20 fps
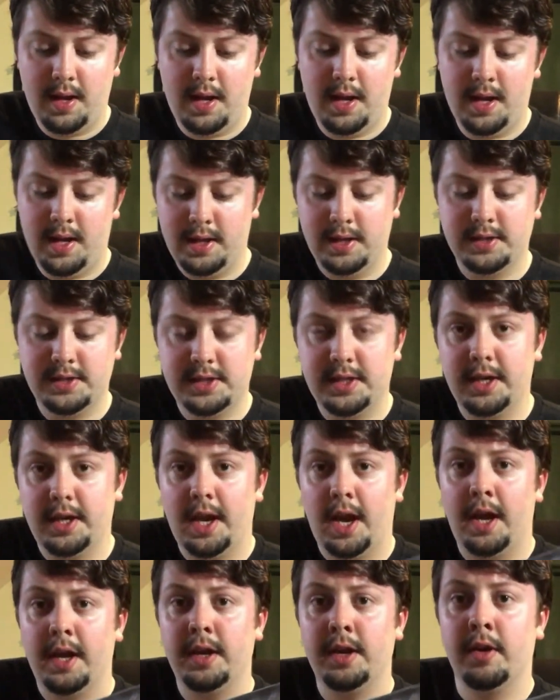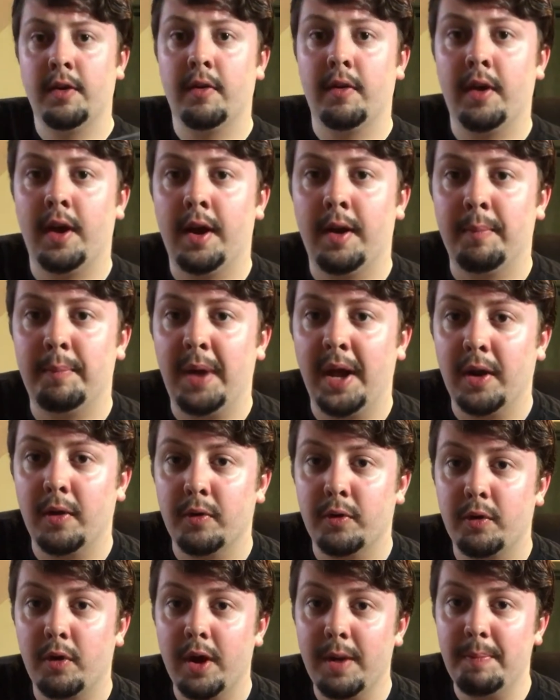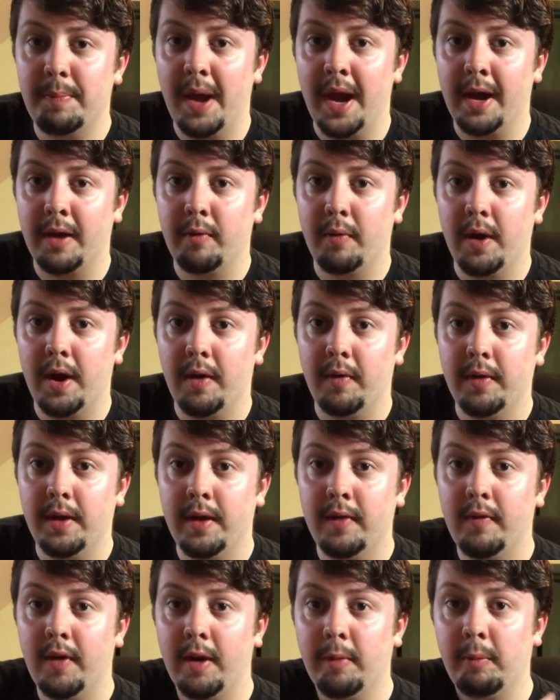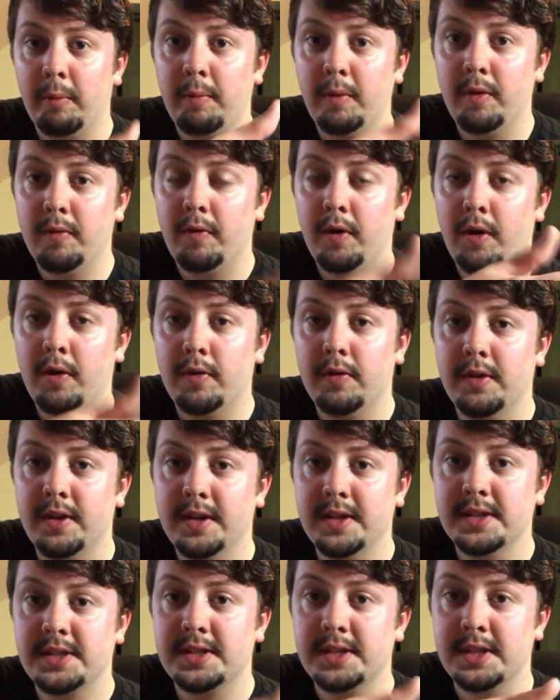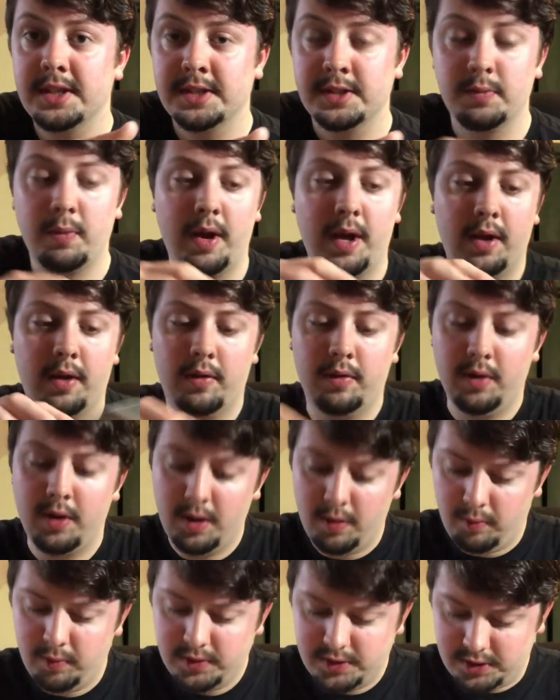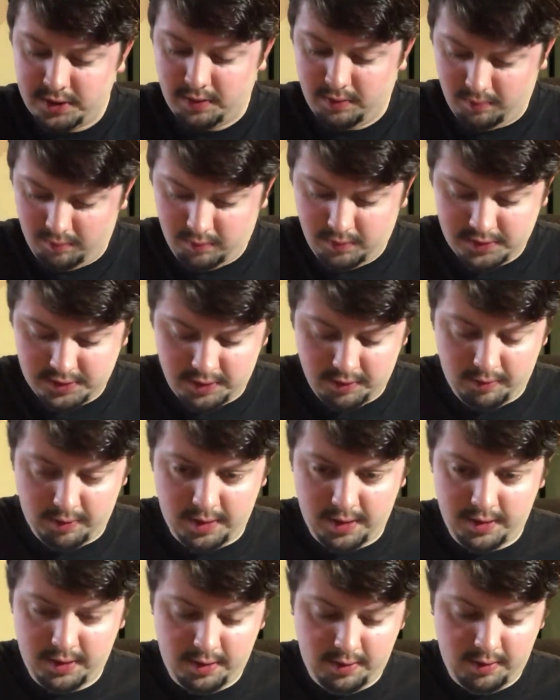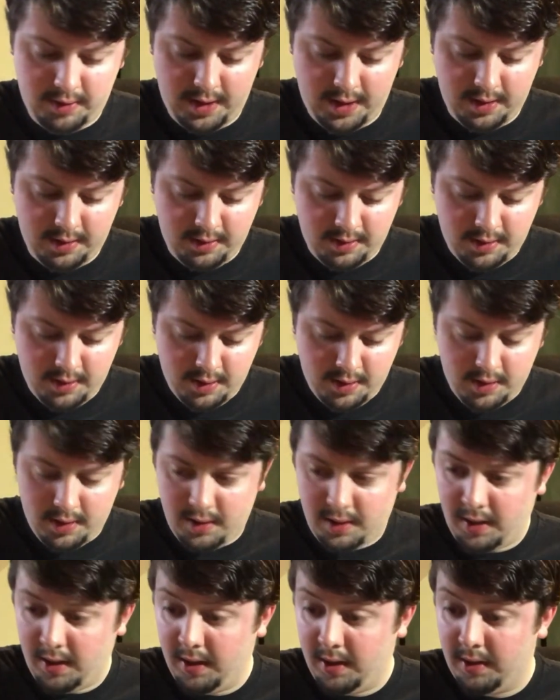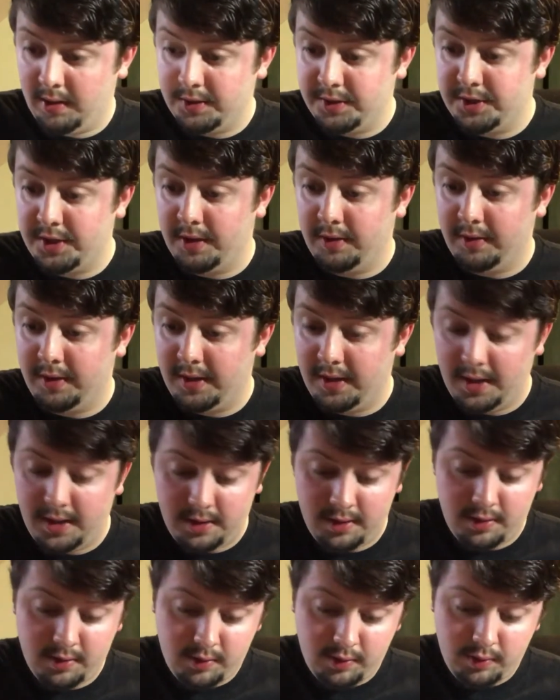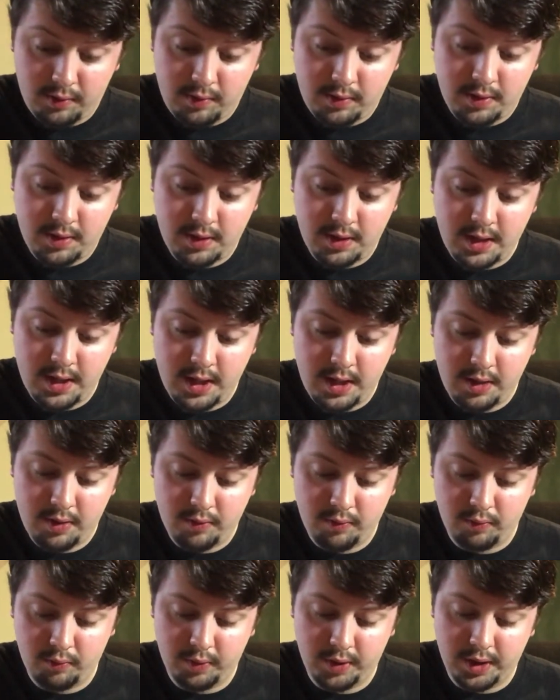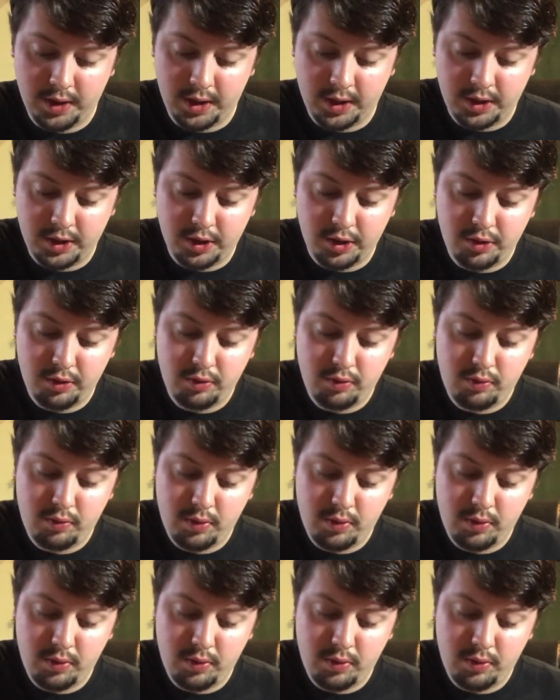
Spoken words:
is you got your Battle Crate background. If I remove all of this as well, which, let's go ahead and do that gently now. Do.